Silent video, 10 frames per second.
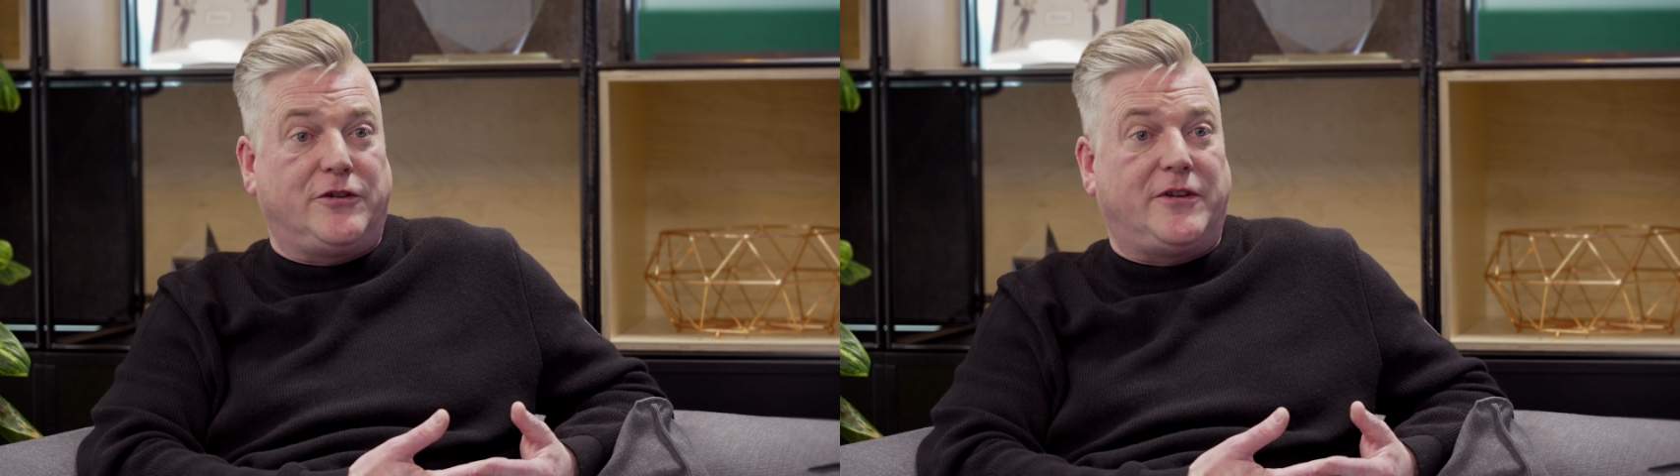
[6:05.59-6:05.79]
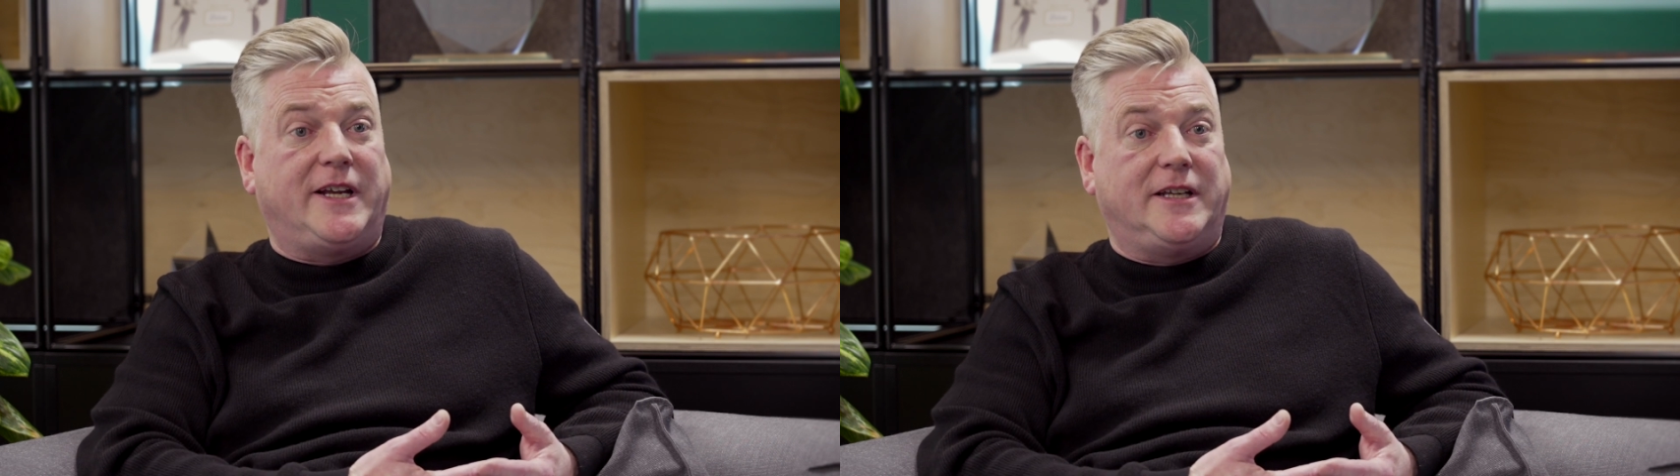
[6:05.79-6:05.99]

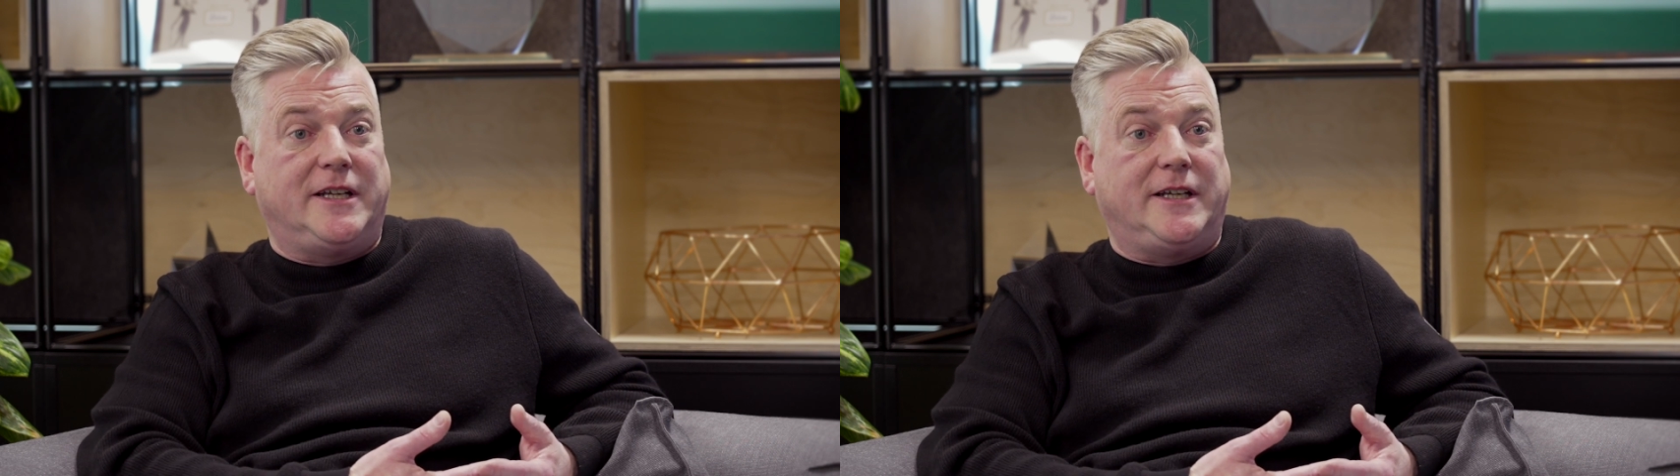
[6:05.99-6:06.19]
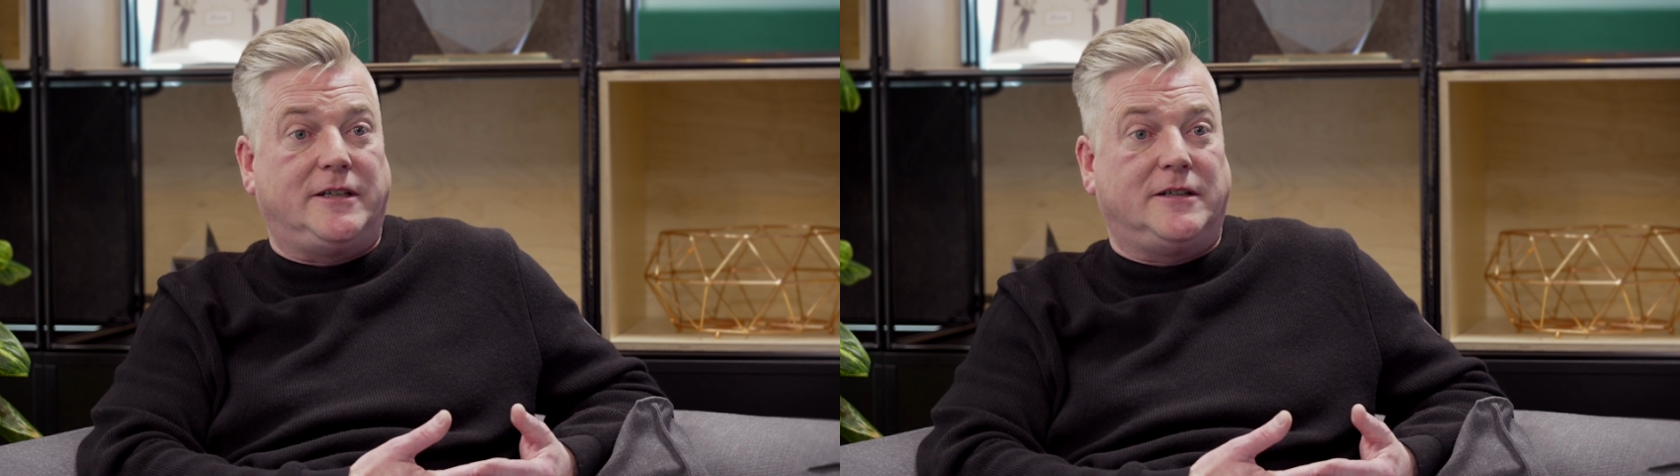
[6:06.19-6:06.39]
that they
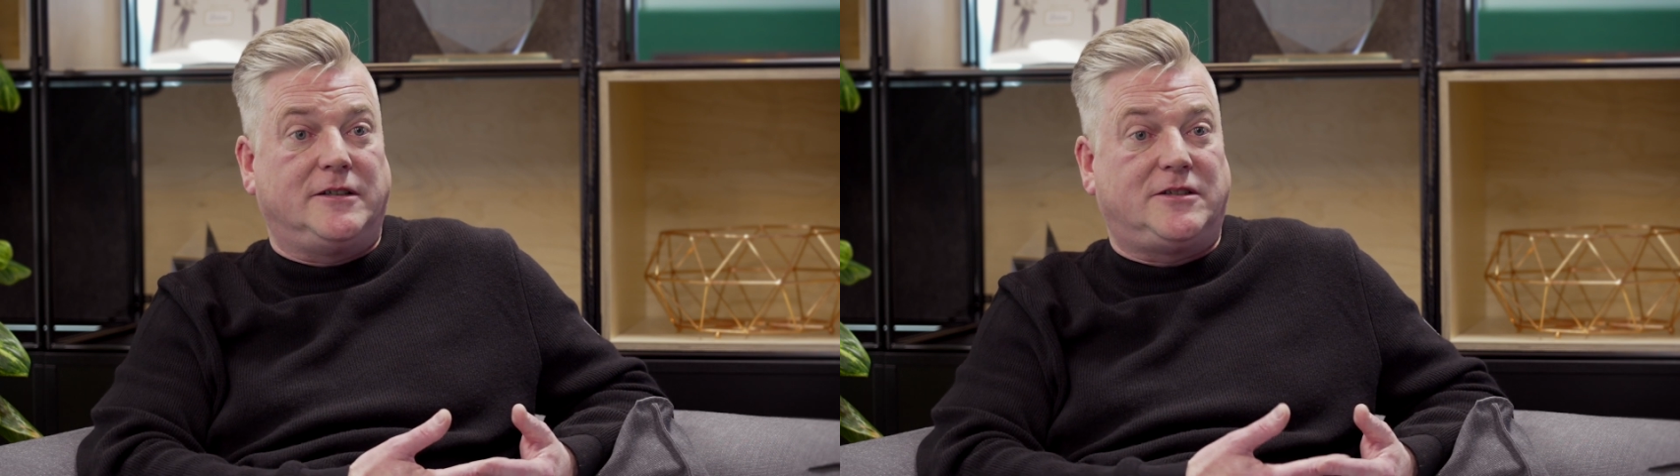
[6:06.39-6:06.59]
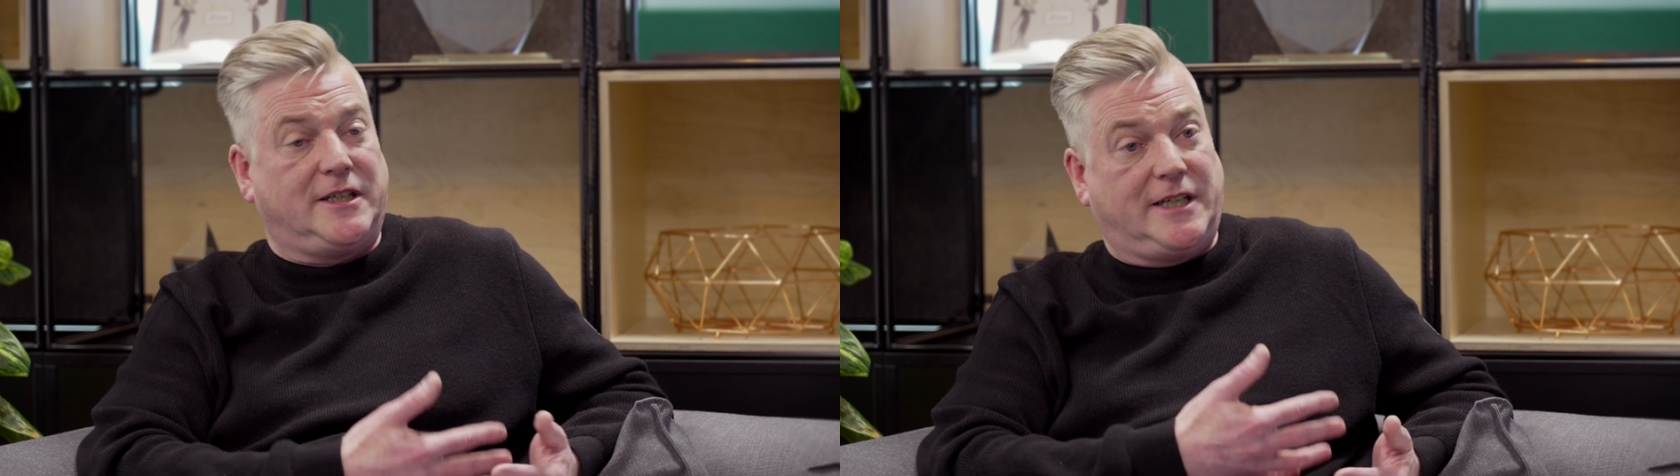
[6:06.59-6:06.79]
need
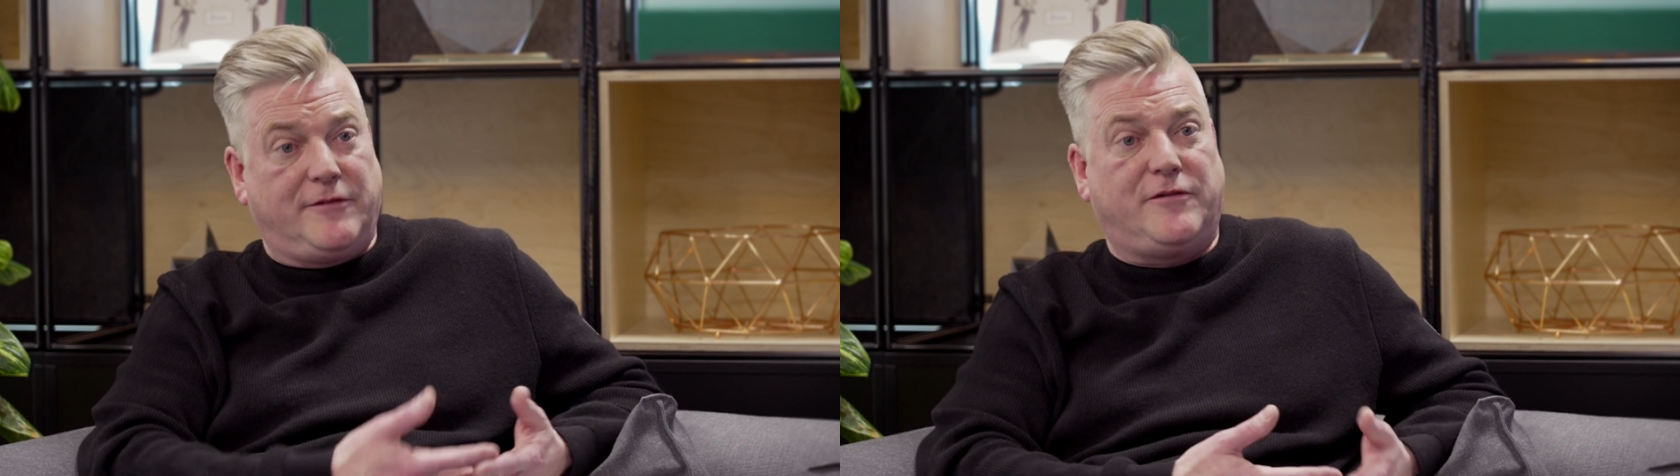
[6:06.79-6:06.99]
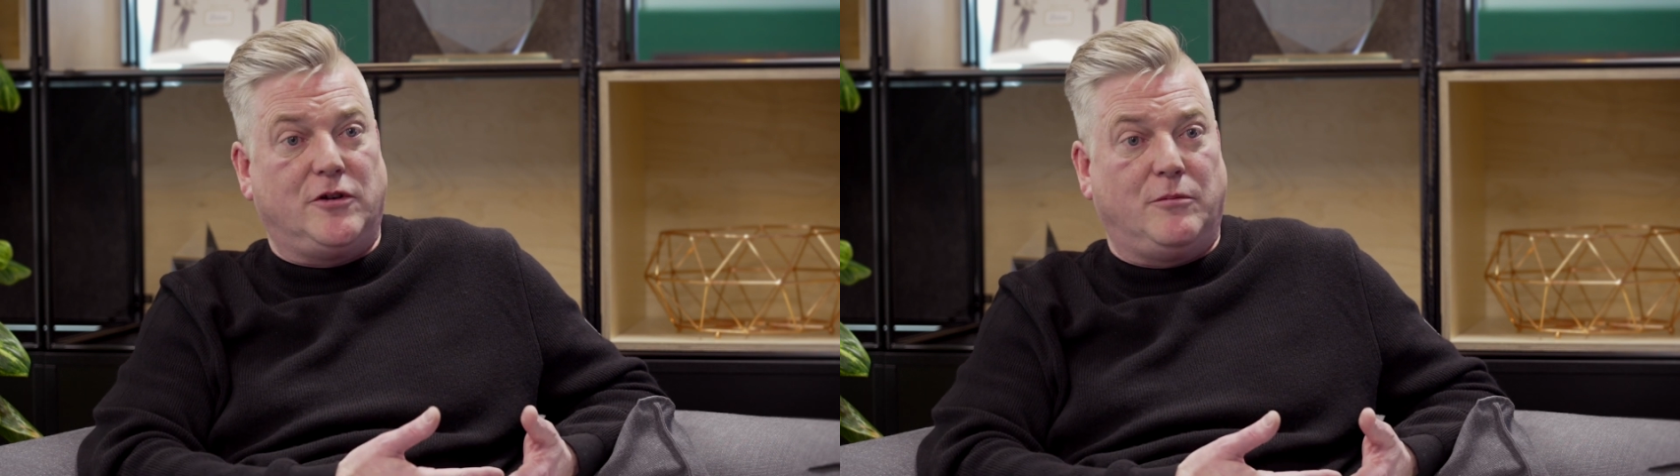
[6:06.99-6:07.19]
to
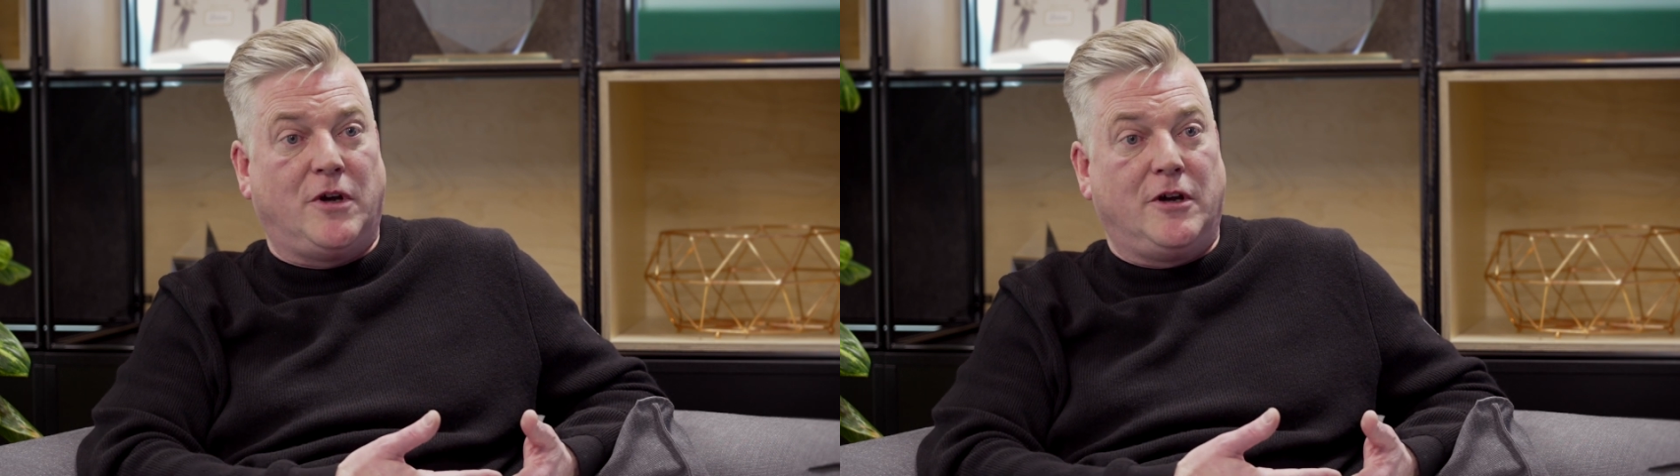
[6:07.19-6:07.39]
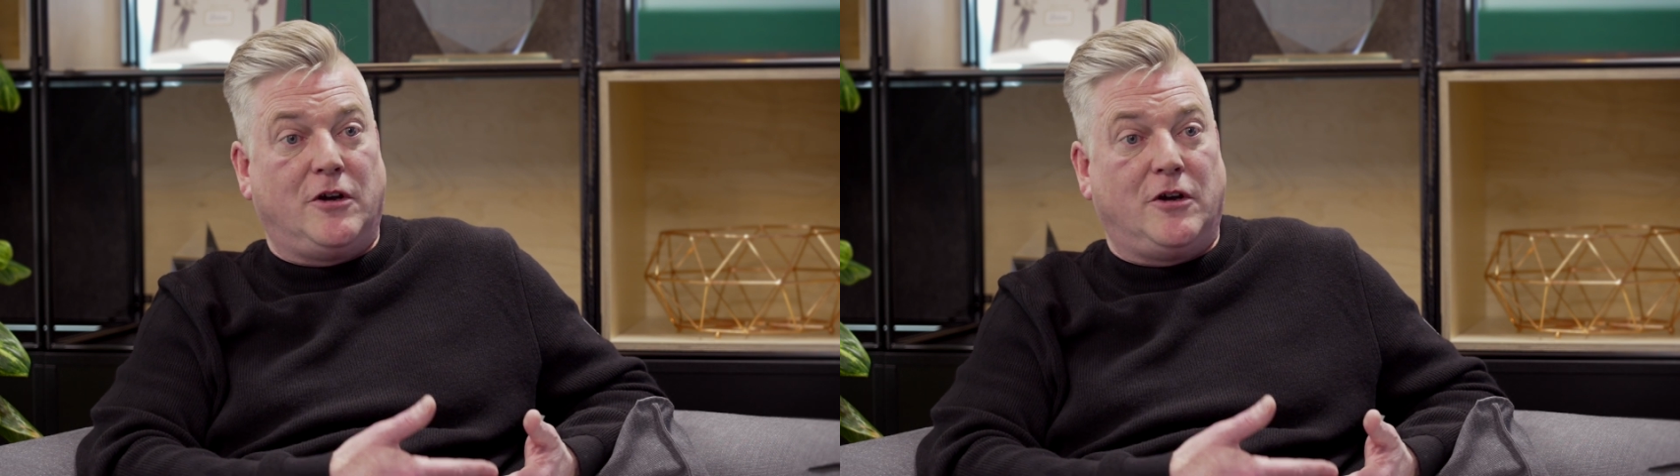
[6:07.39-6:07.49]
give them